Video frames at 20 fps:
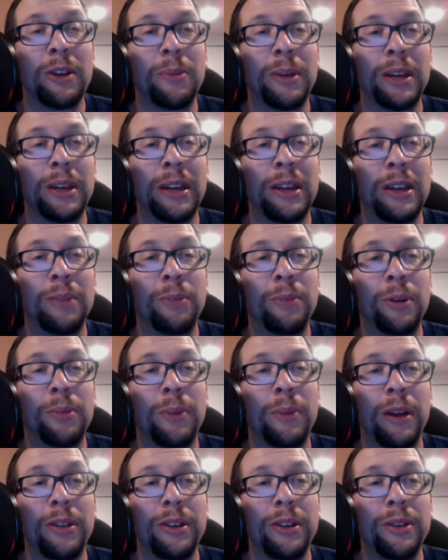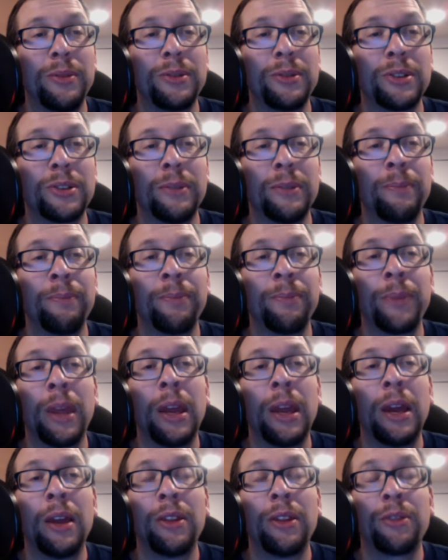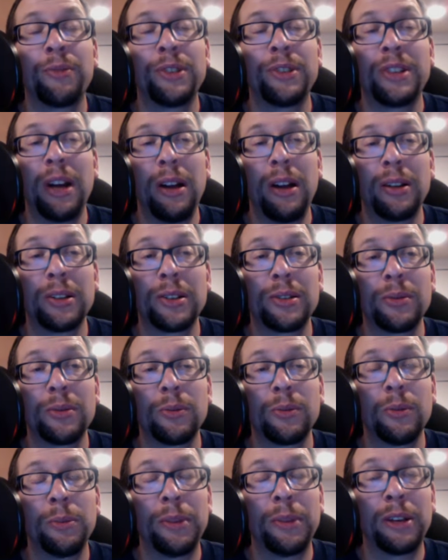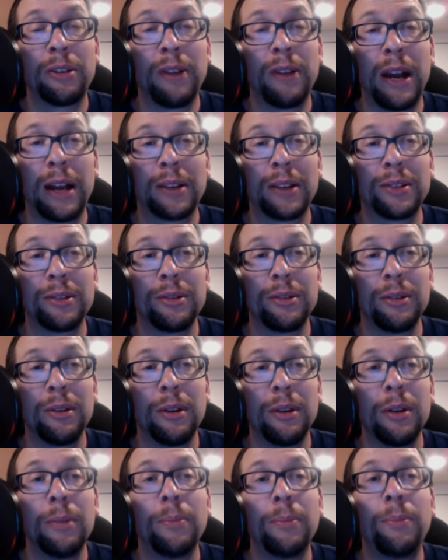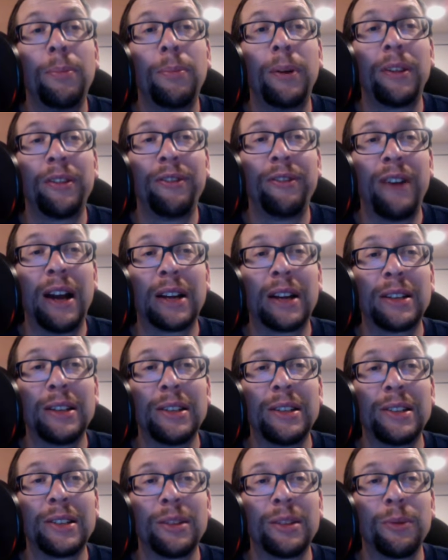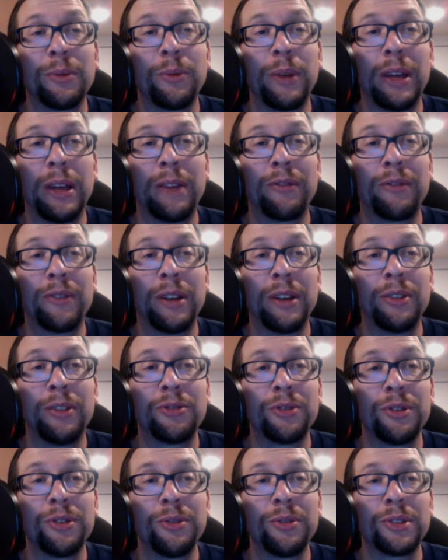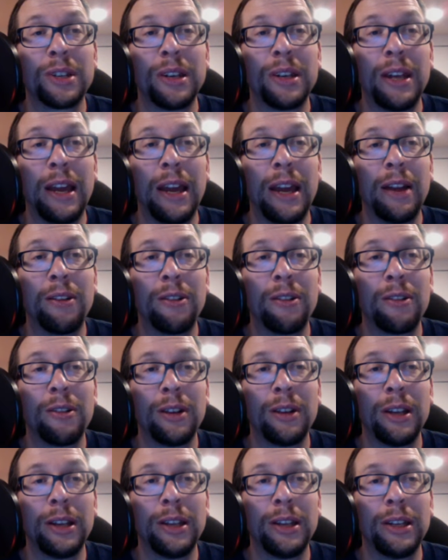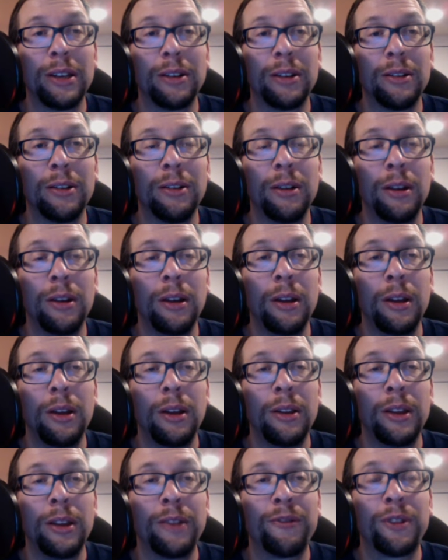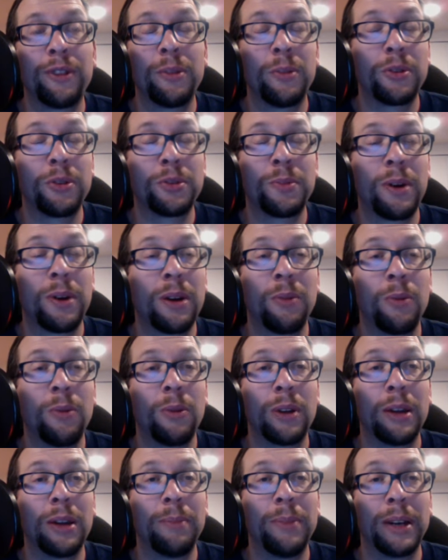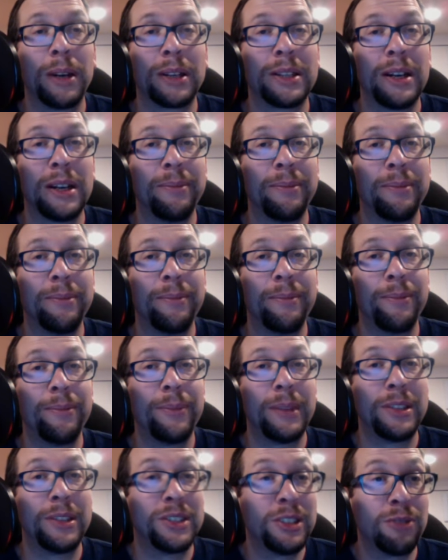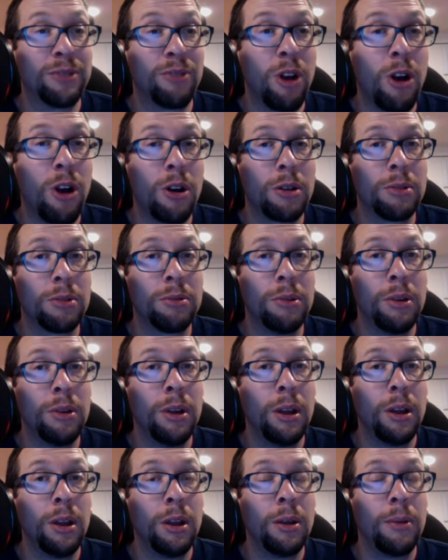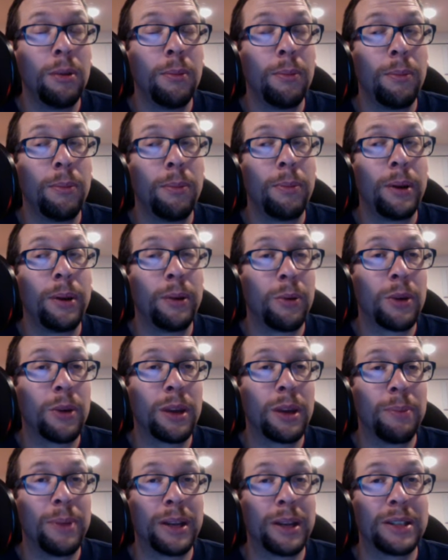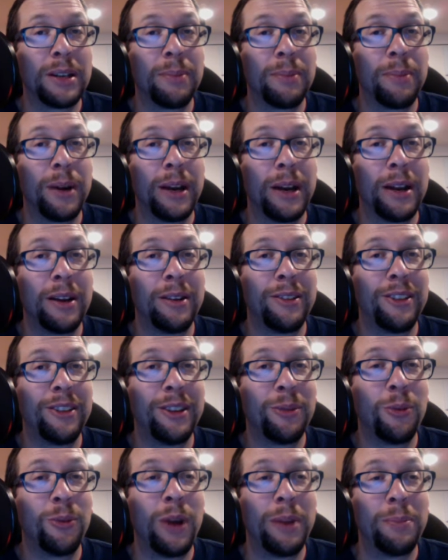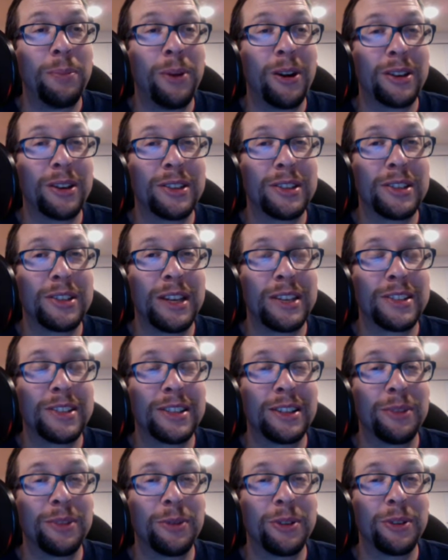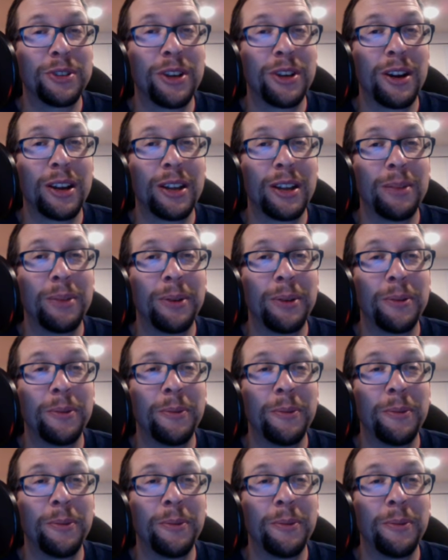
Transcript: are being input by the user. The results will be correct, but the fact is that we have introduced an error in here that for the most part won't get picked up. It's still wrong, but it won't get picked up by uh, the white box testing that we were talking about.